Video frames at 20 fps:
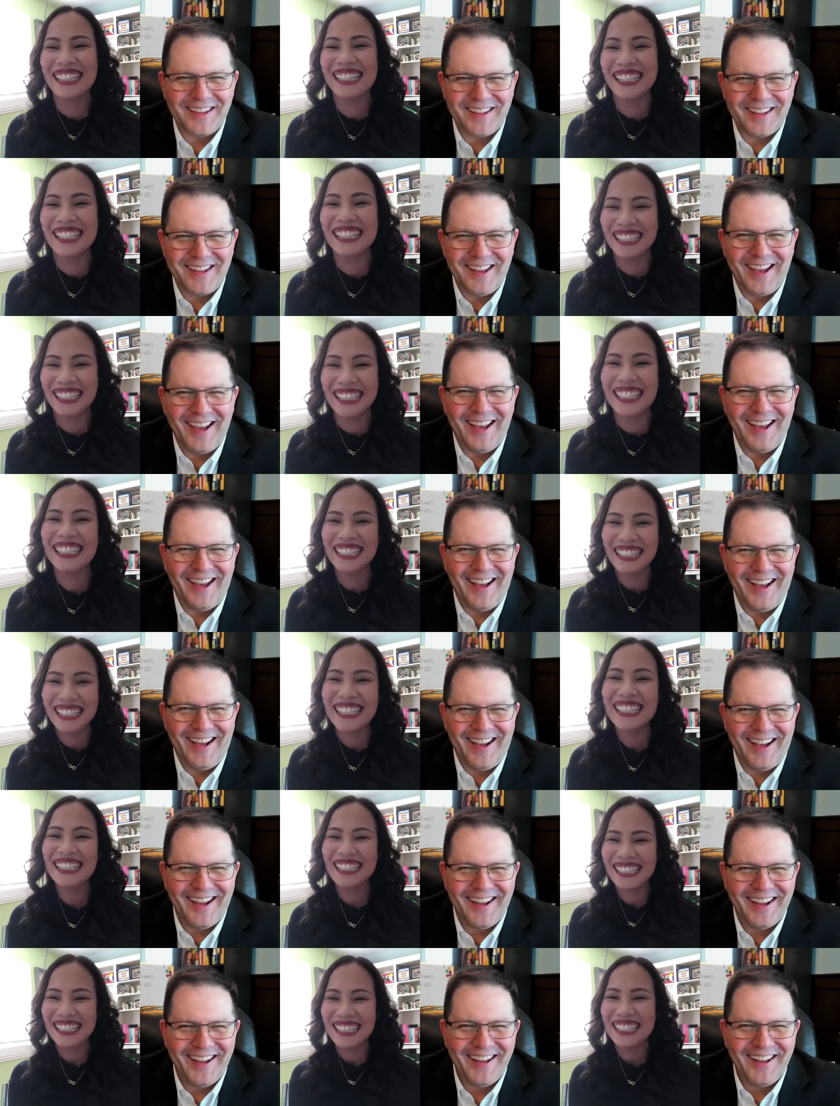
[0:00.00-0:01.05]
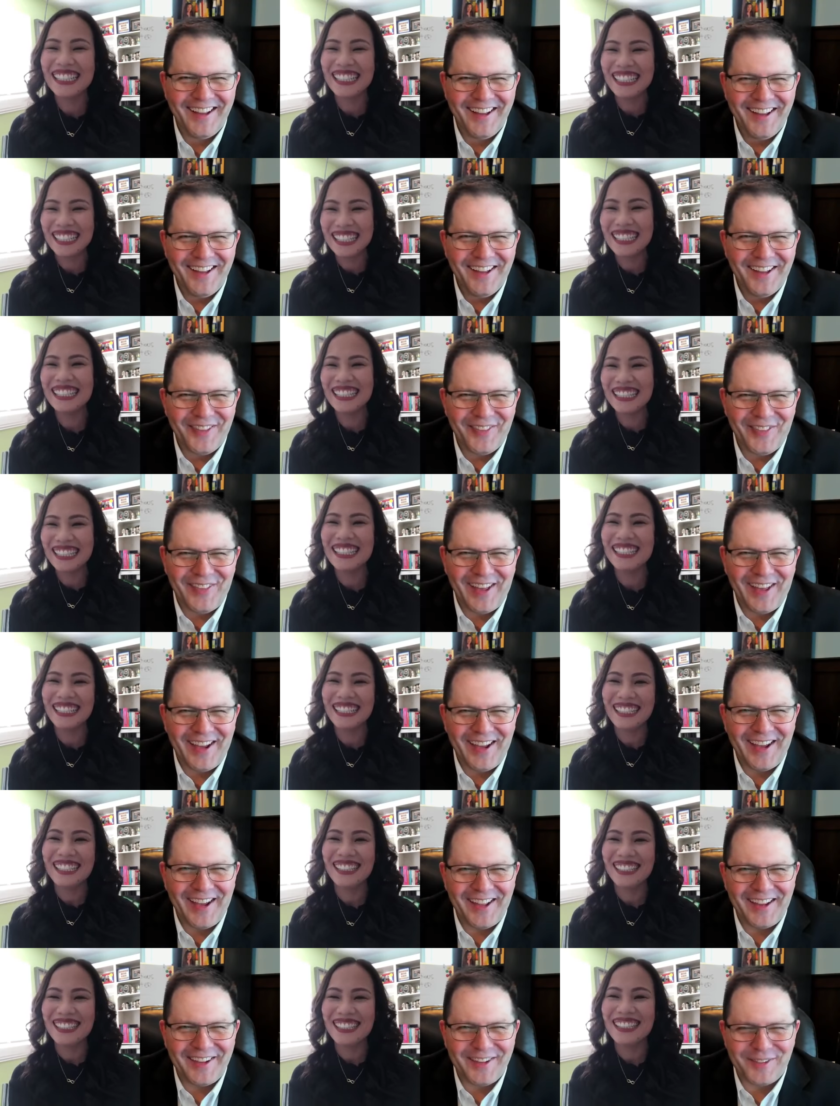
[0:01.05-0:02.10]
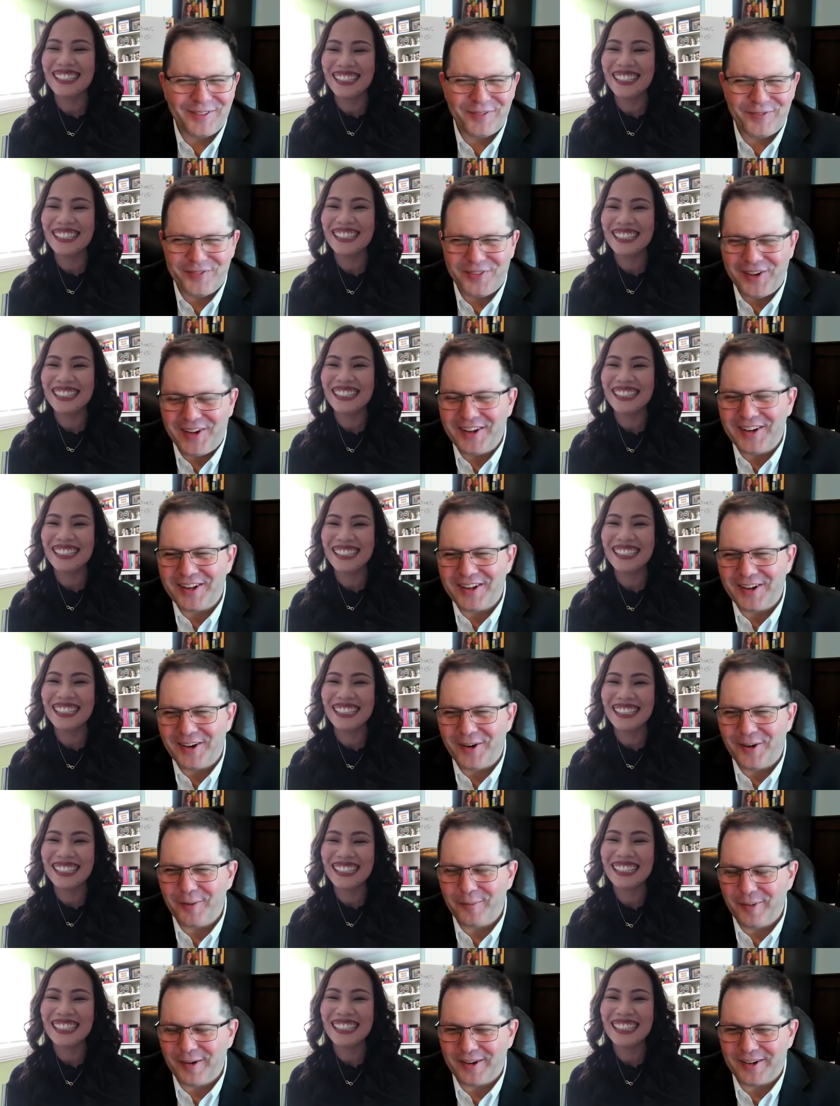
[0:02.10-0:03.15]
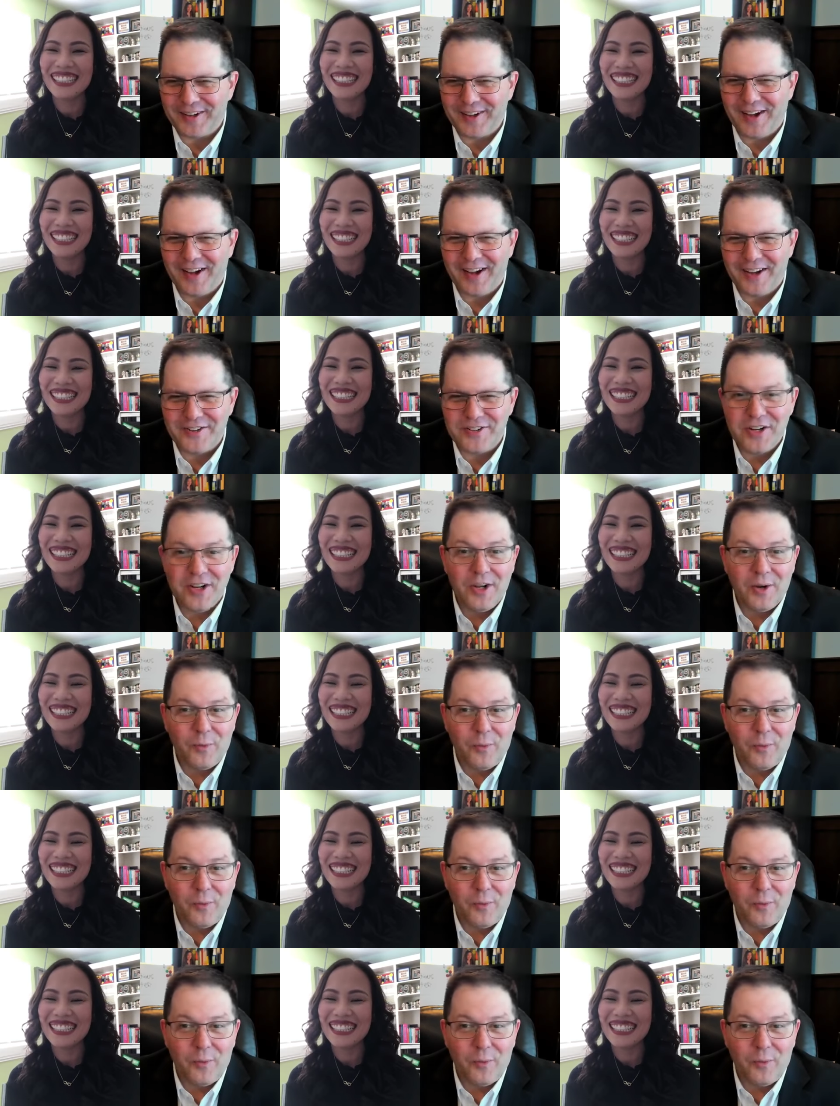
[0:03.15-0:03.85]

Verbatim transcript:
Speaker 1: yeah. That is funny. Oh my gosh.